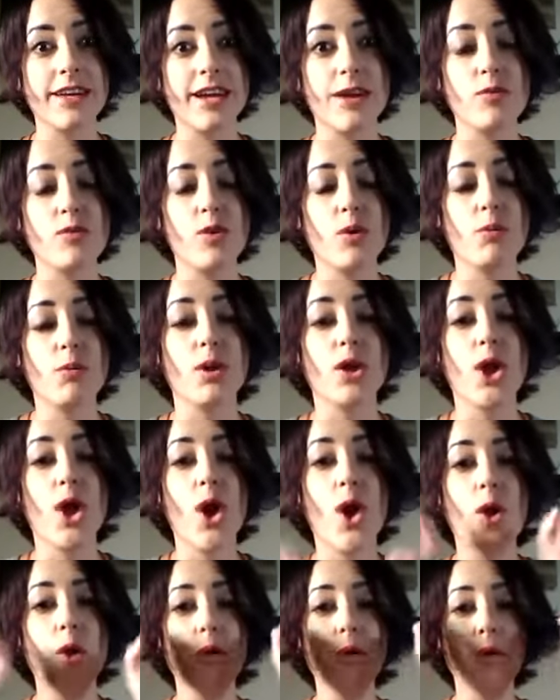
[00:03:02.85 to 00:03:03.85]
It will
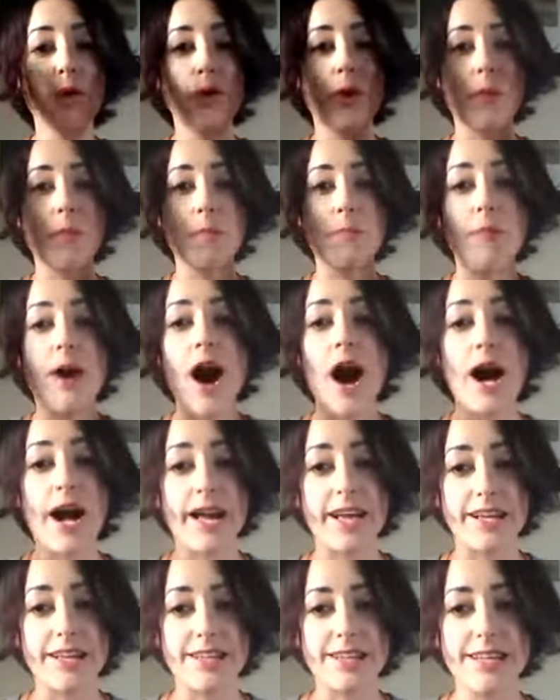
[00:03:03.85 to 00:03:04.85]
blow your
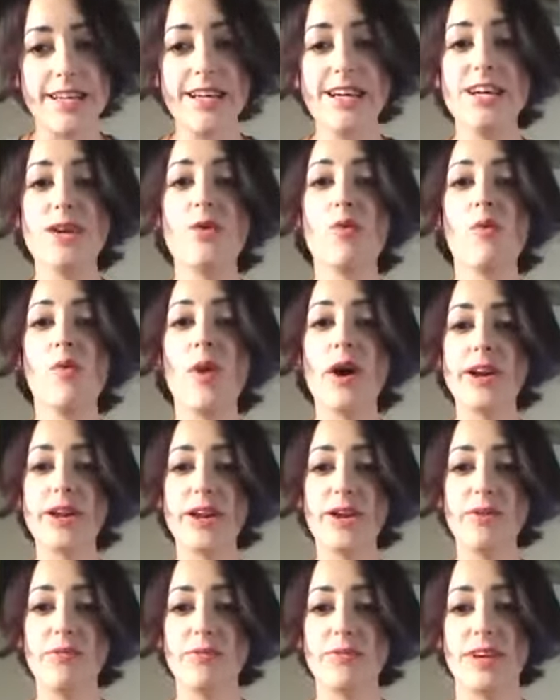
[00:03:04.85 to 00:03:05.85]
mind. What are
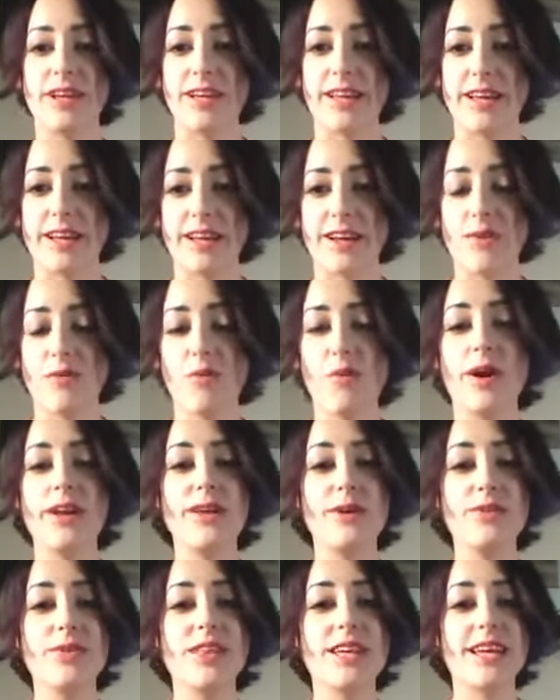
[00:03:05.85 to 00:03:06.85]
you feeling? What
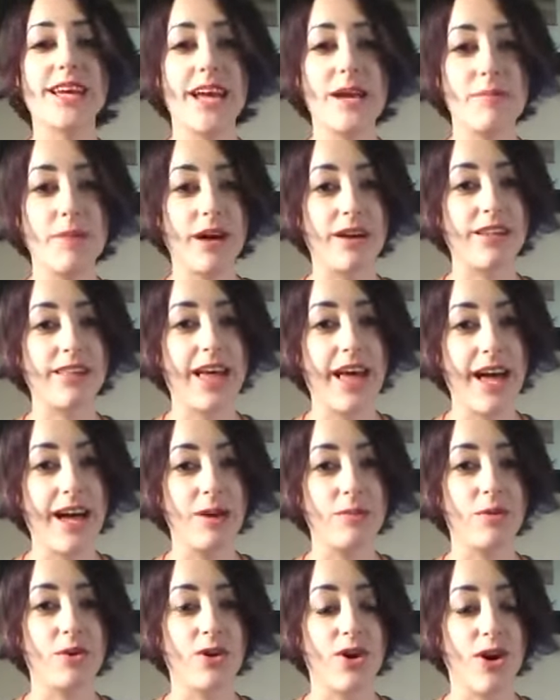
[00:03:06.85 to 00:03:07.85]
do you think came out of the
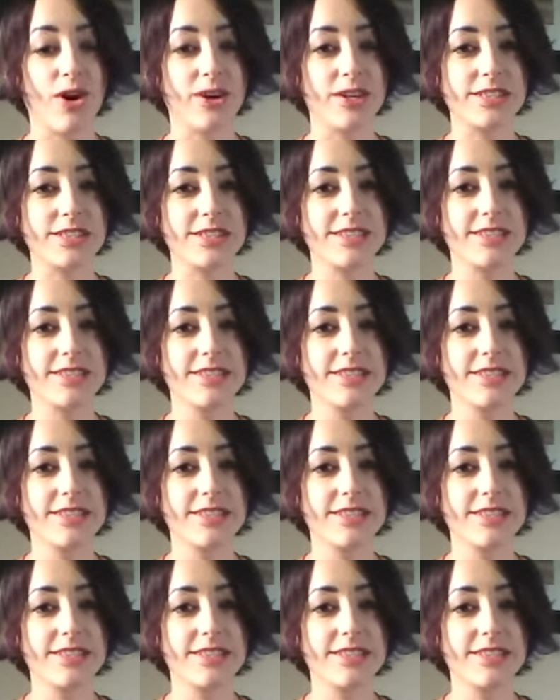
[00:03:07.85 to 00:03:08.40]
animal cards?